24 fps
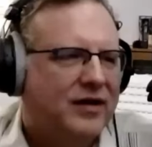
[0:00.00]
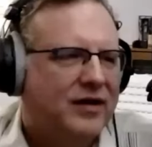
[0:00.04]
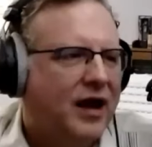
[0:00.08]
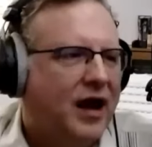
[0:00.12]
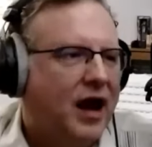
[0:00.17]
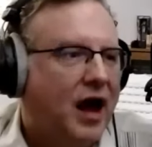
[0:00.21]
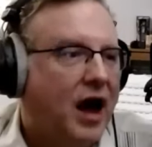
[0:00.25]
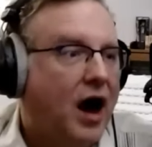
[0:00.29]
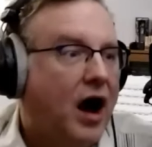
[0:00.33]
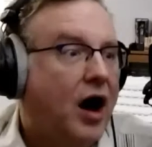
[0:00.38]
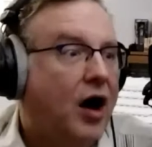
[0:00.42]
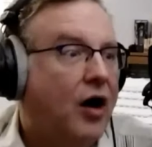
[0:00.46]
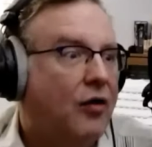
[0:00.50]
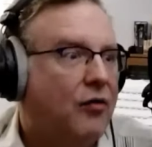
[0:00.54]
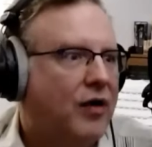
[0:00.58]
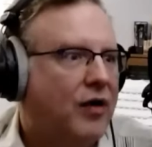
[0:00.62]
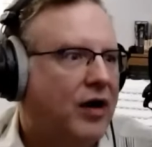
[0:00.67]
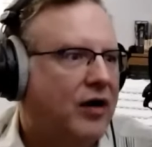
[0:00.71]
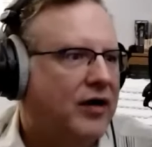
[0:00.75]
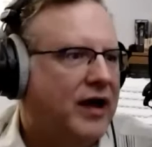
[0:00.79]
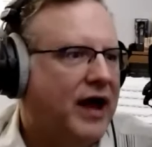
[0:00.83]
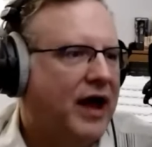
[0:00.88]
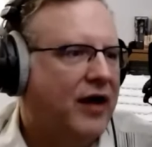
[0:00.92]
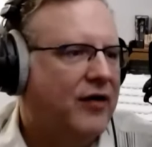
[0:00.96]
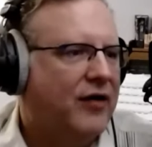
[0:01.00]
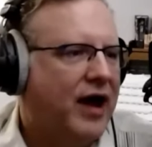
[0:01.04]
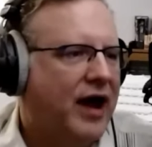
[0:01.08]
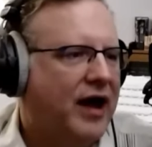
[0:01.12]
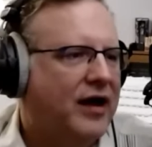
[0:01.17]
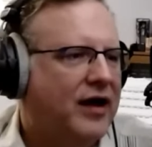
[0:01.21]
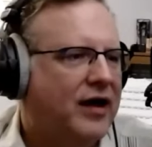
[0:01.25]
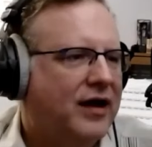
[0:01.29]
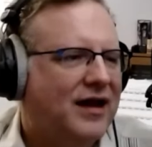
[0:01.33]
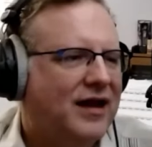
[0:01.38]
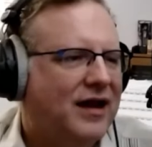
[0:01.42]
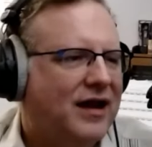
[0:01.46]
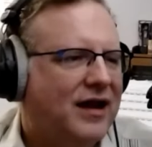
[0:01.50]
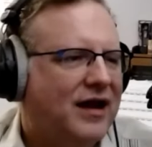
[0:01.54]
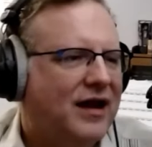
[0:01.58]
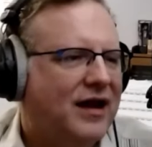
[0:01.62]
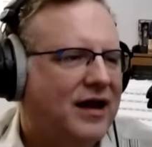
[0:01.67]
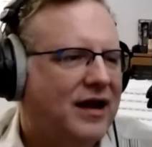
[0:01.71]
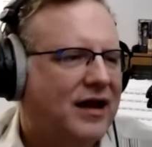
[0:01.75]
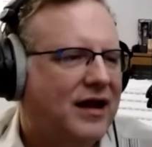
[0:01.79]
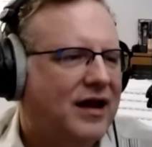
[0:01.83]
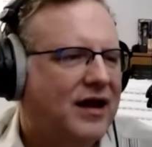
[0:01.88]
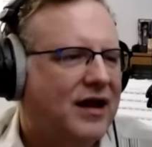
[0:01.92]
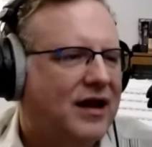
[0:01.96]
there. Oh, yeah, okay.
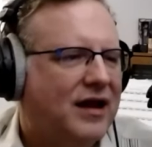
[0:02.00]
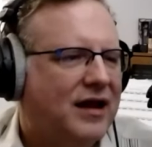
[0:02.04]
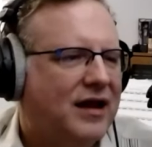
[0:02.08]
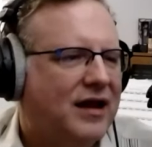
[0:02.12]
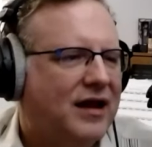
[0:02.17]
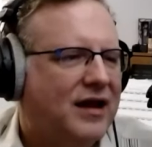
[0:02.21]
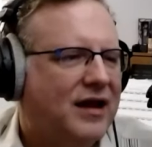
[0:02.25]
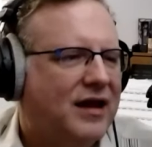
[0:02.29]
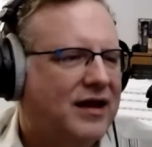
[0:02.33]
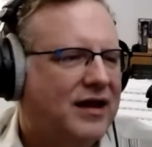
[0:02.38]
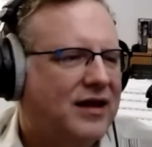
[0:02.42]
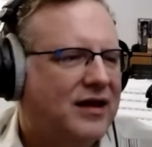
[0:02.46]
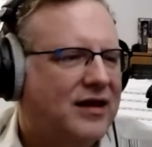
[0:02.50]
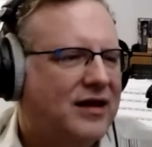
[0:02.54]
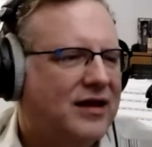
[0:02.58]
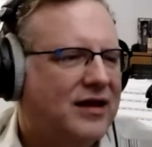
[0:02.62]
their